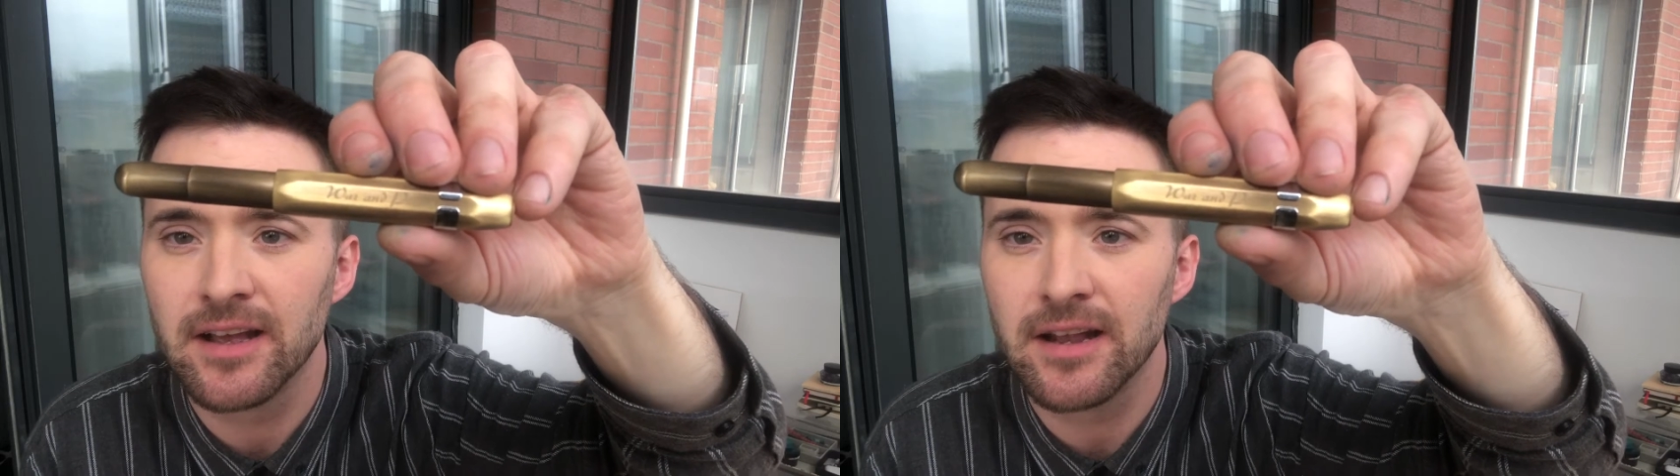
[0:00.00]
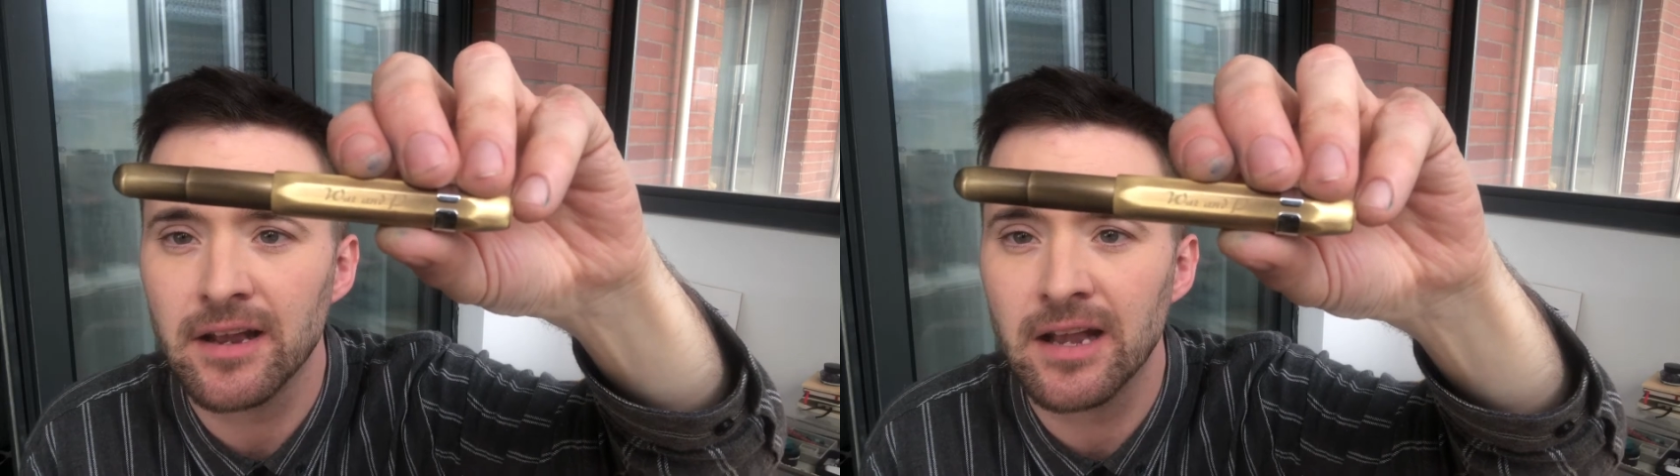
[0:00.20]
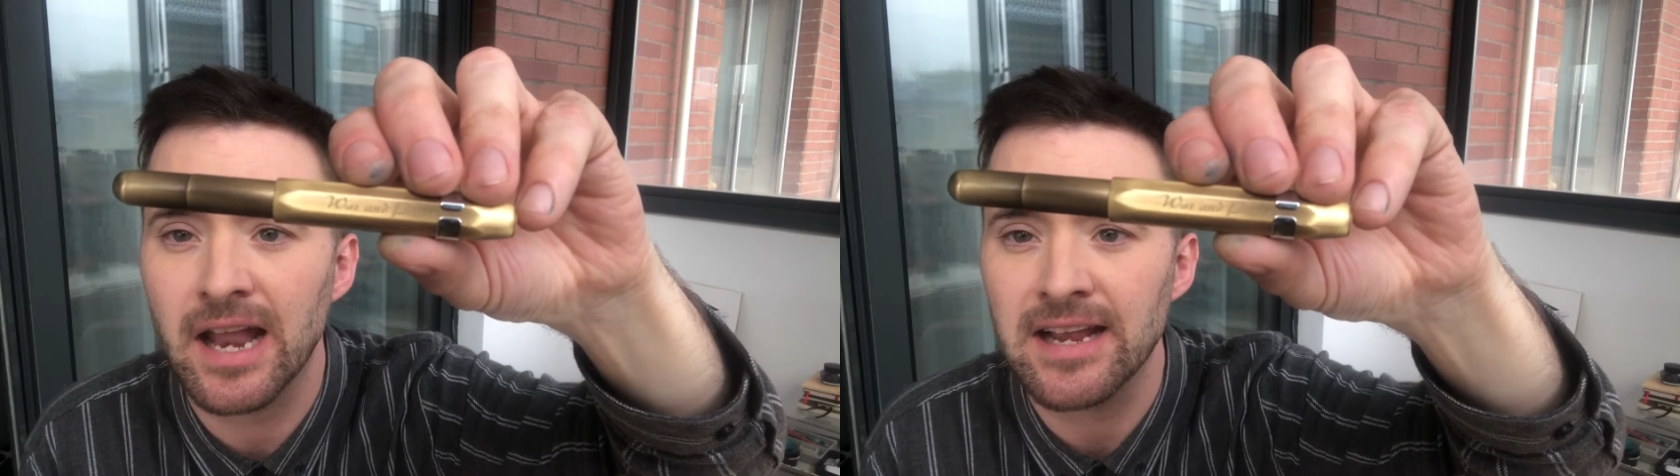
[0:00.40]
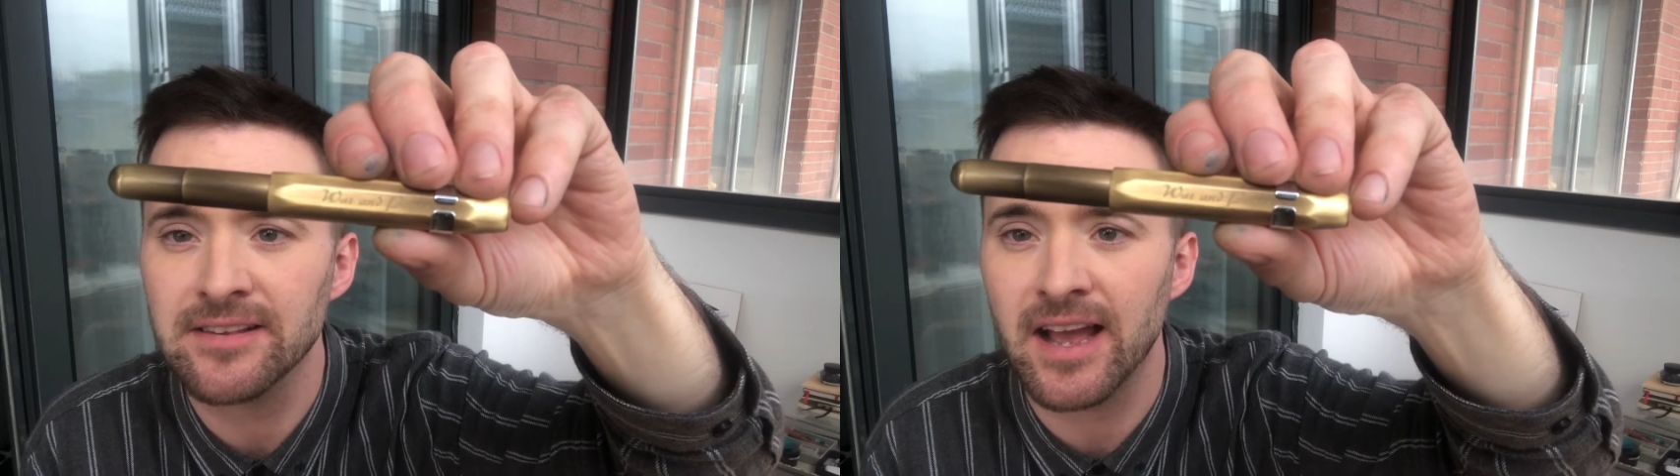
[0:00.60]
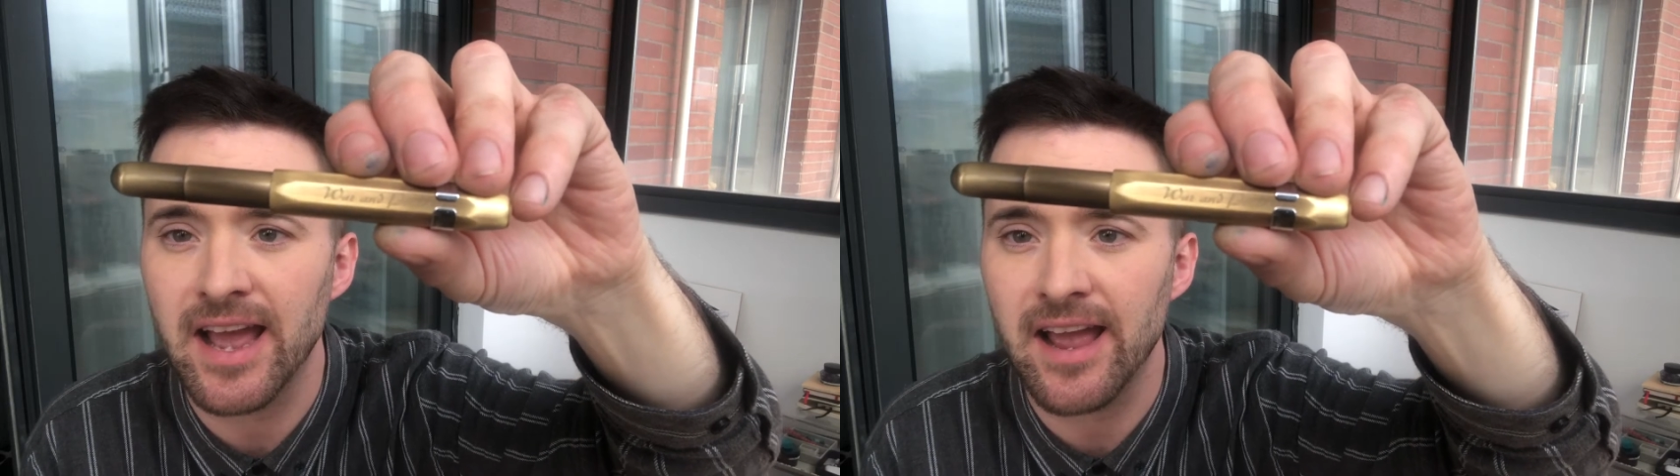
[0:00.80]

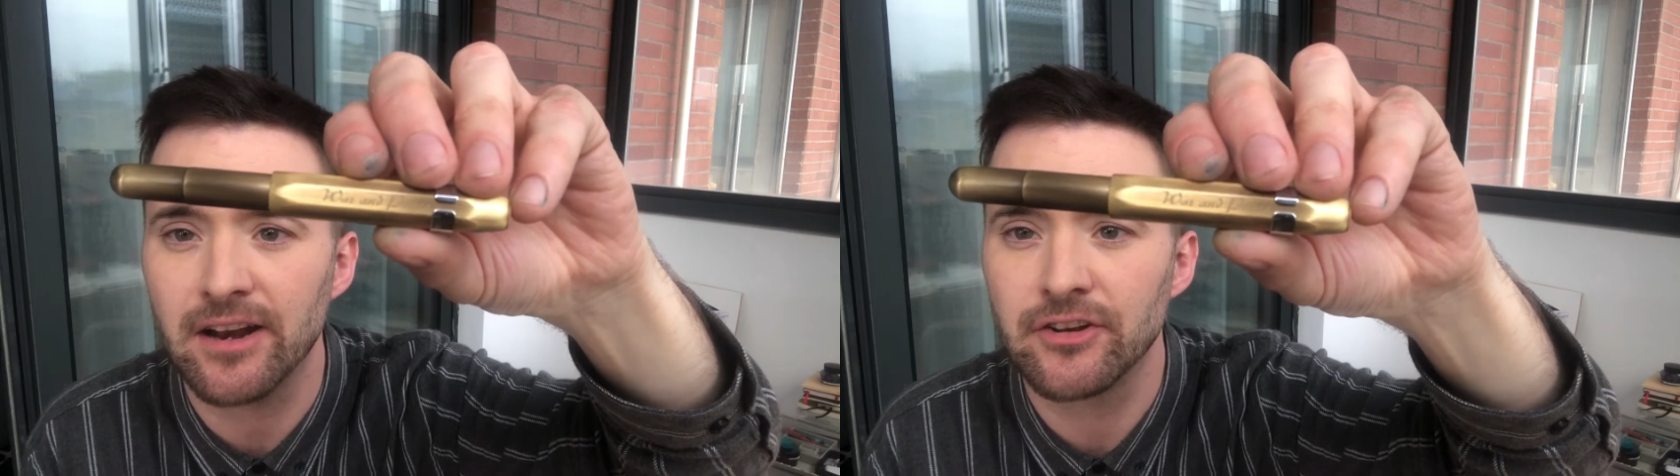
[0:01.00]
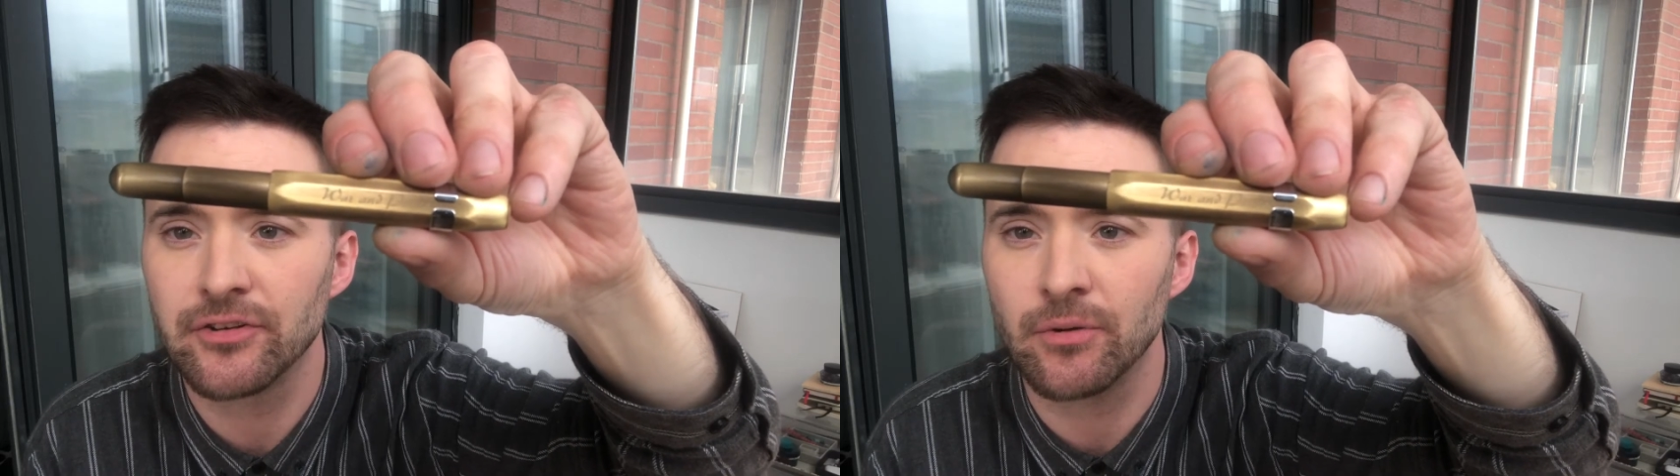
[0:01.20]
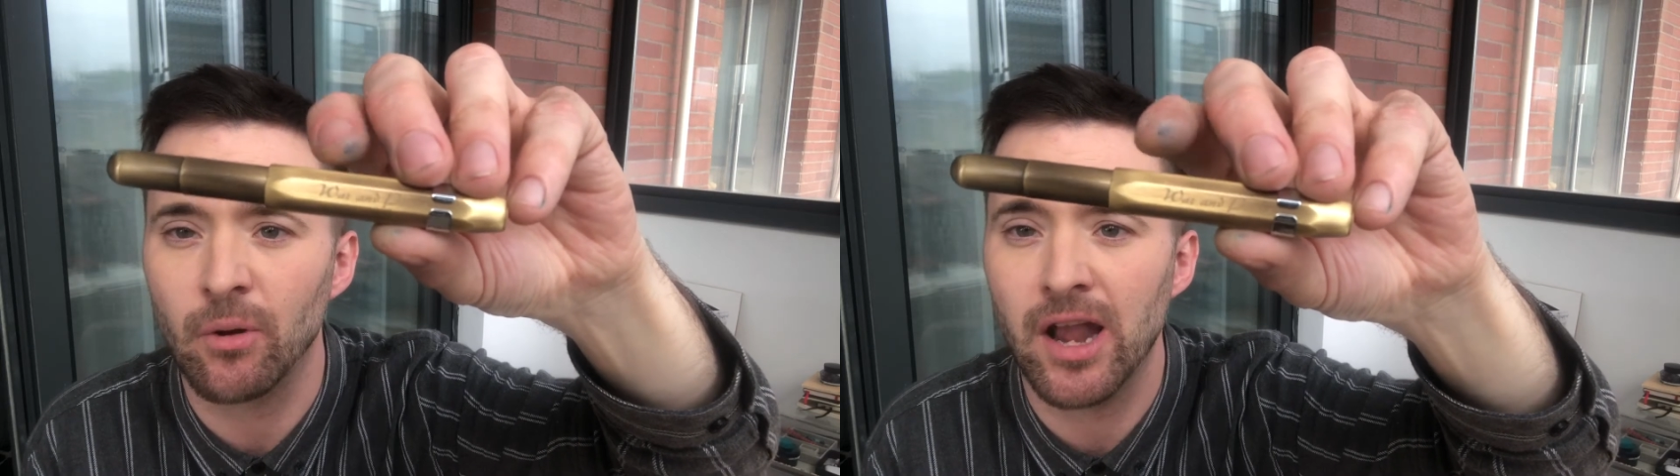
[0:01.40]
laser etched or